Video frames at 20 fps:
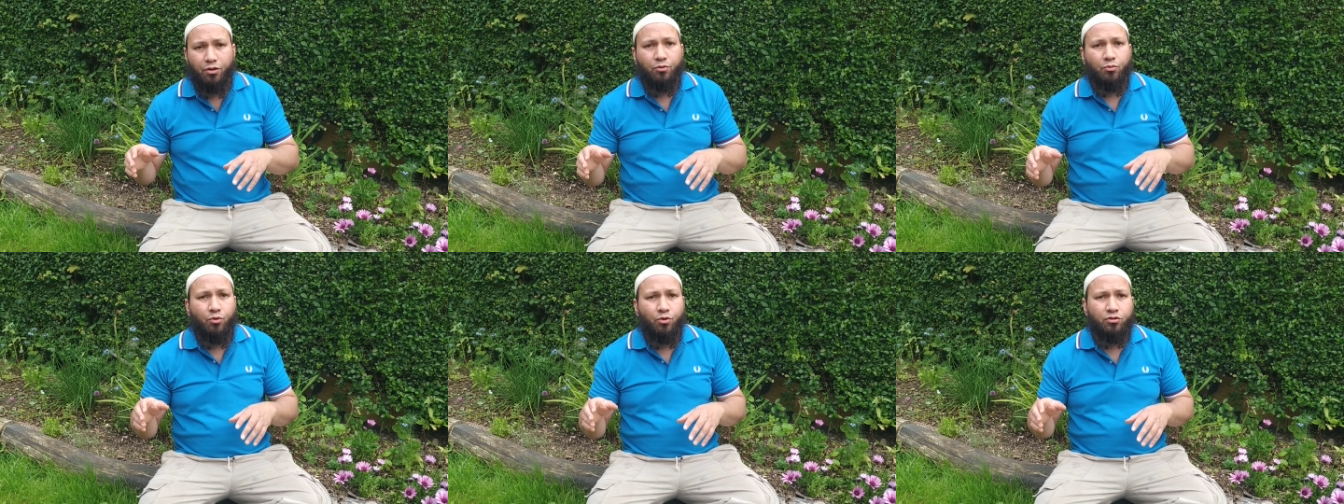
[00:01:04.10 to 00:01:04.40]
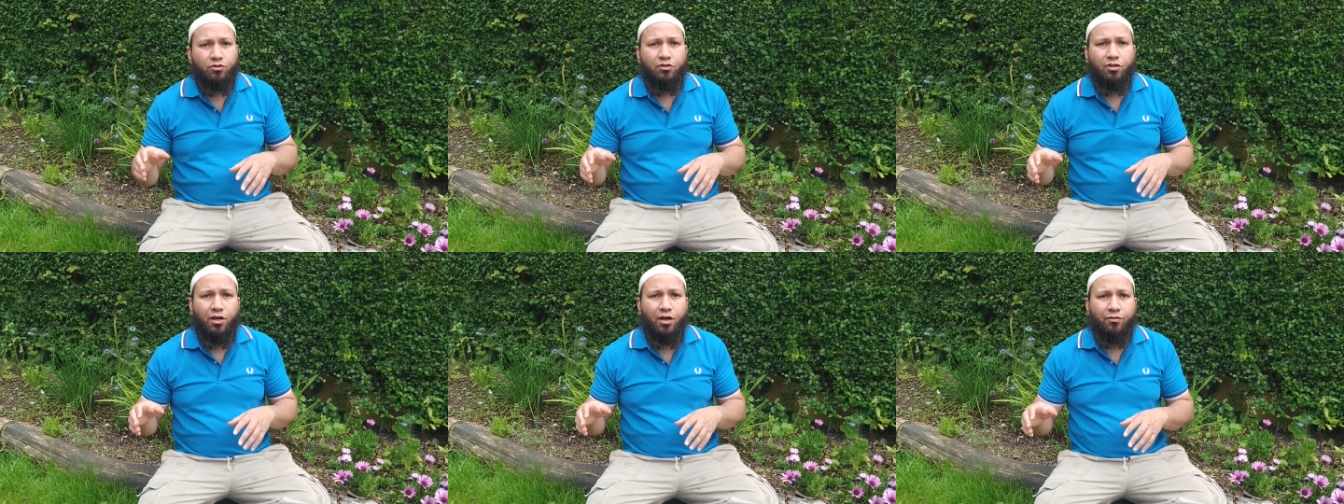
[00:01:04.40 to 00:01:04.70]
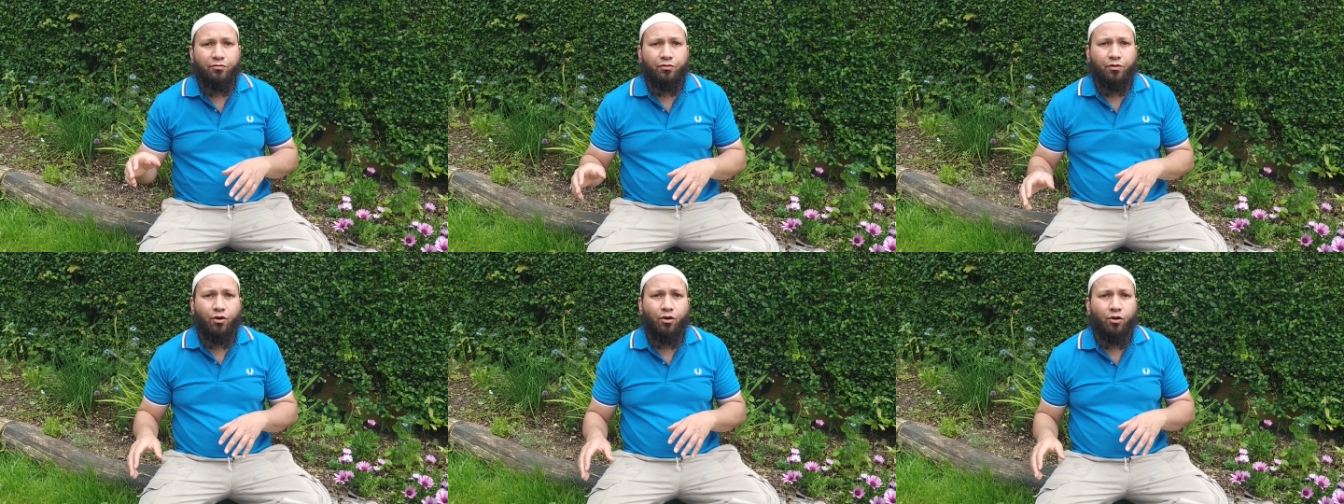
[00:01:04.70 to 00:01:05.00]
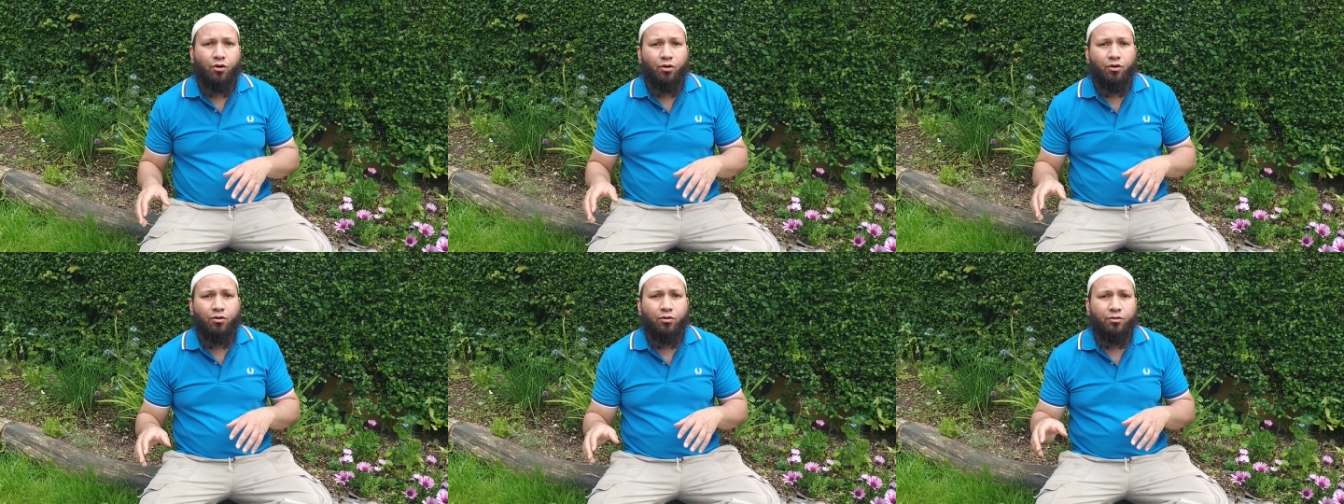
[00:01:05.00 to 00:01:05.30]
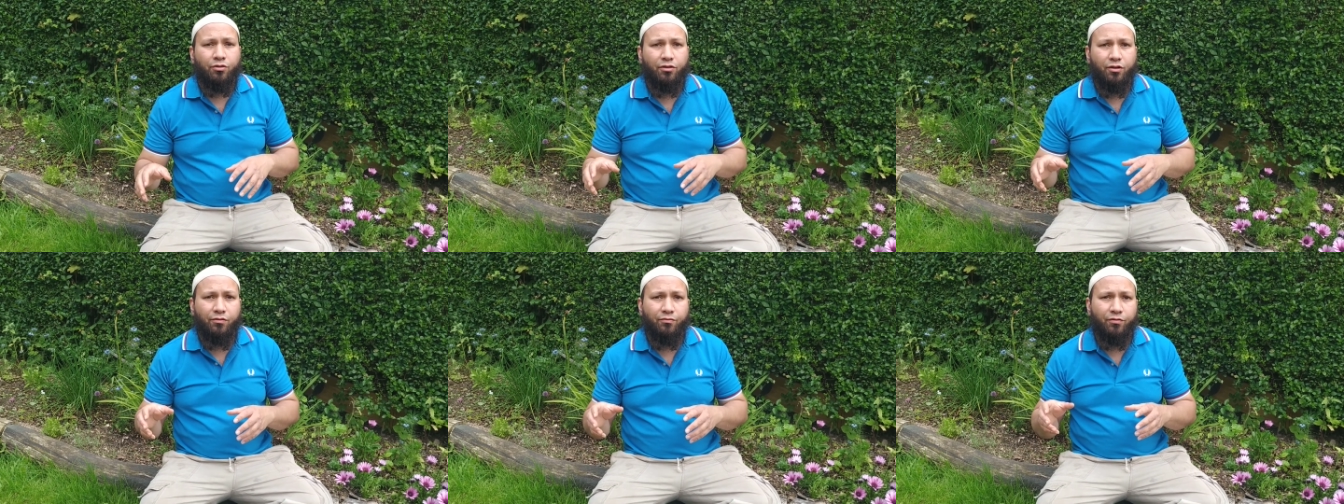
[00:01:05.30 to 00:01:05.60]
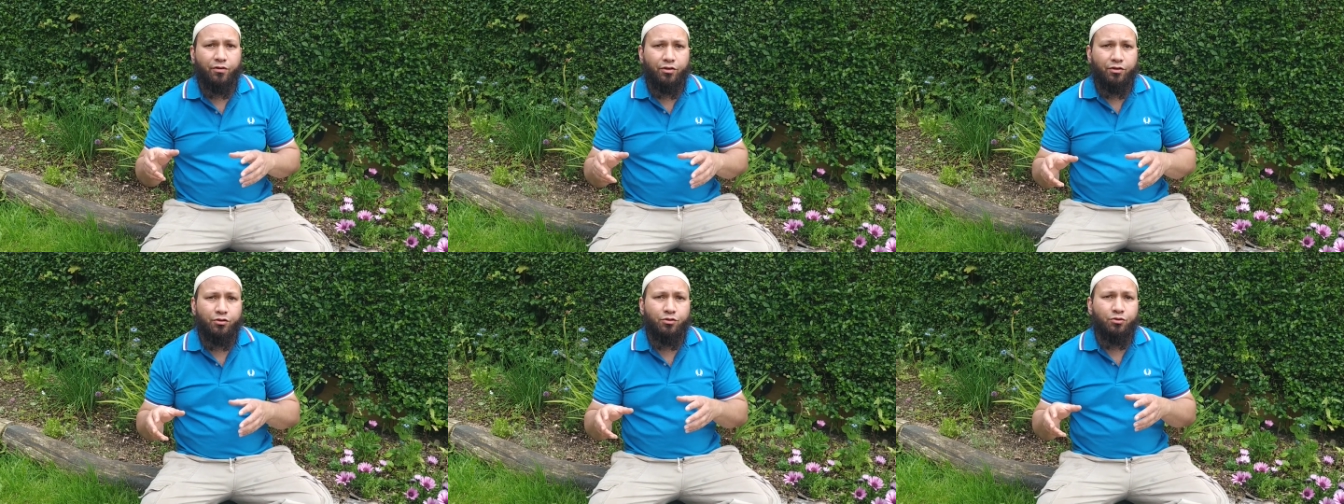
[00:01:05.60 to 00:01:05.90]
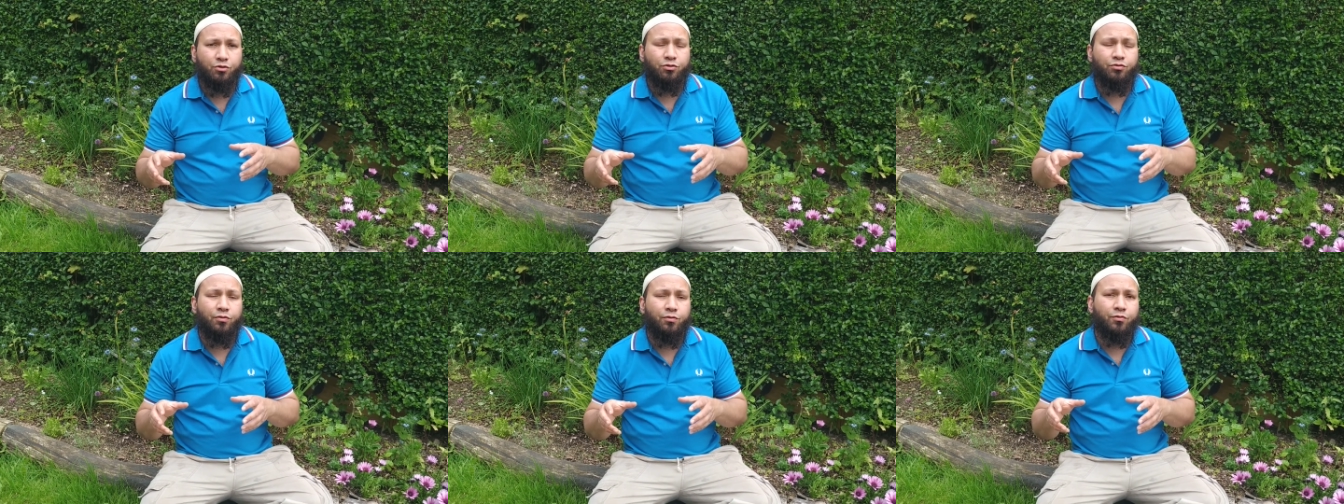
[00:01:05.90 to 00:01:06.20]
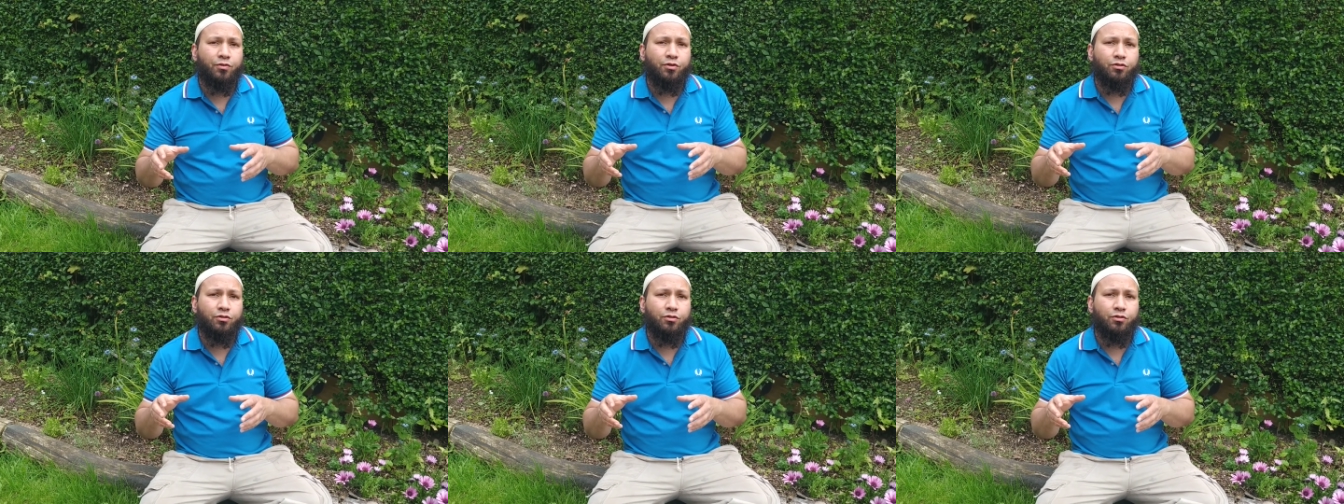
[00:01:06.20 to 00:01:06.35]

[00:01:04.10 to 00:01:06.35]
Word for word: the ones that I've got, they're very useful for